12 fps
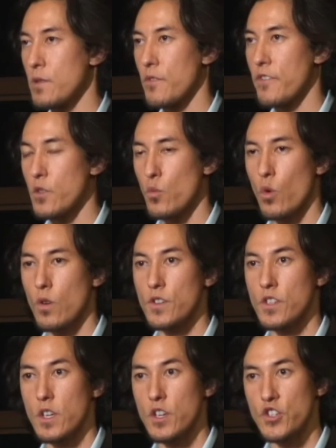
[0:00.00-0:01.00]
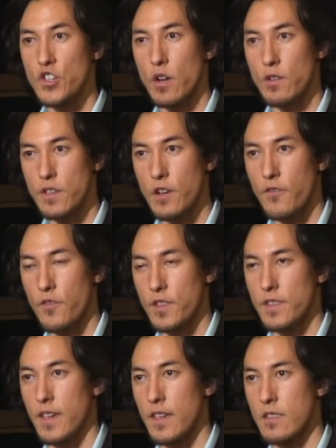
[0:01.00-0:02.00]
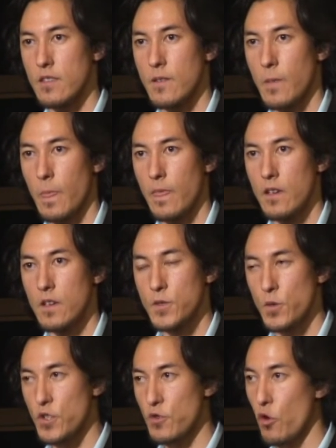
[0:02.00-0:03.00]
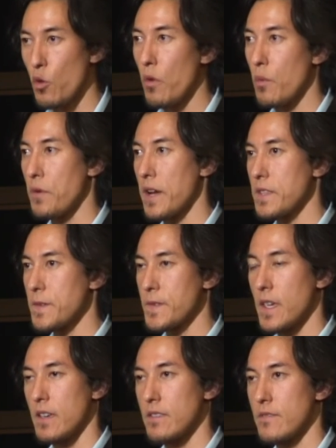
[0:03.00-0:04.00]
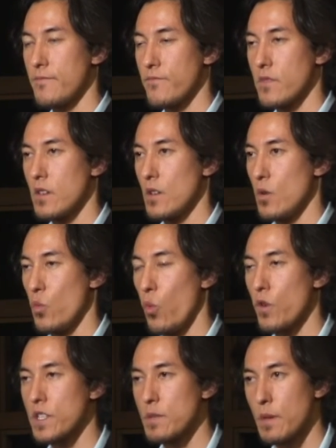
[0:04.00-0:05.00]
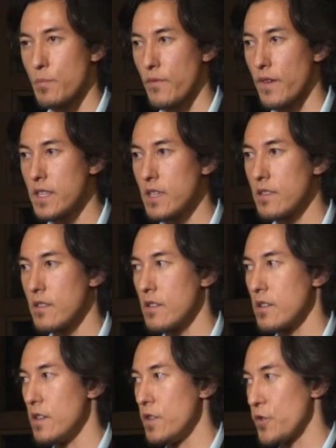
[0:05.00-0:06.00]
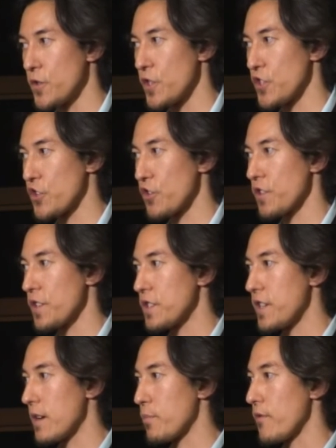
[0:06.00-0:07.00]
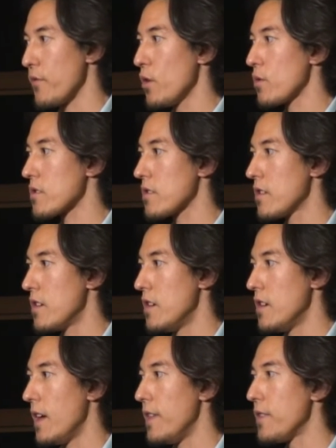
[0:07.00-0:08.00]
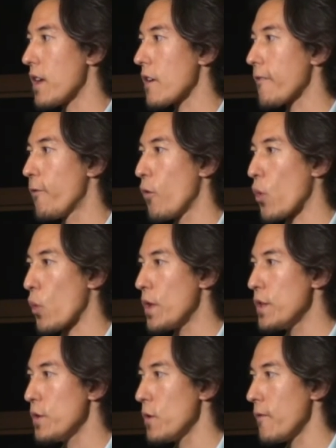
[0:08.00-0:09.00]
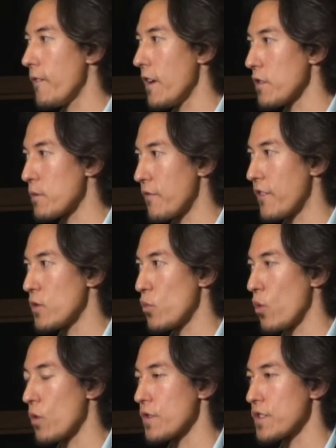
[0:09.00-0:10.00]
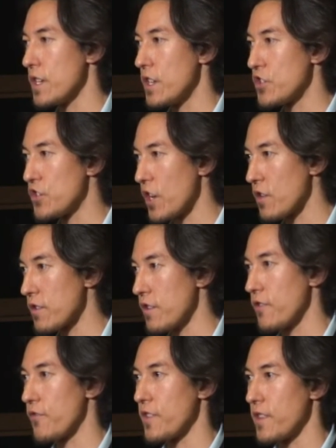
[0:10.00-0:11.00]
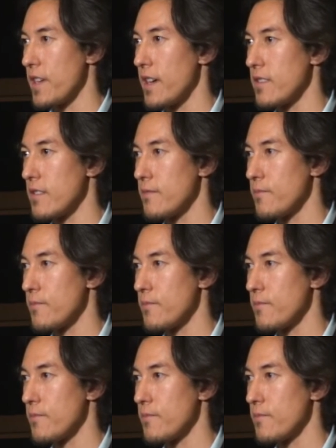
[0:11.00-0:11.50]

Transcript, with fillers: to prevent wars share in guilt for the dead. So General Omar Bradley said, Wars can be prevented just as surely as they are provoked, and therefore we who fail to prevent wars share in guilt for the dead.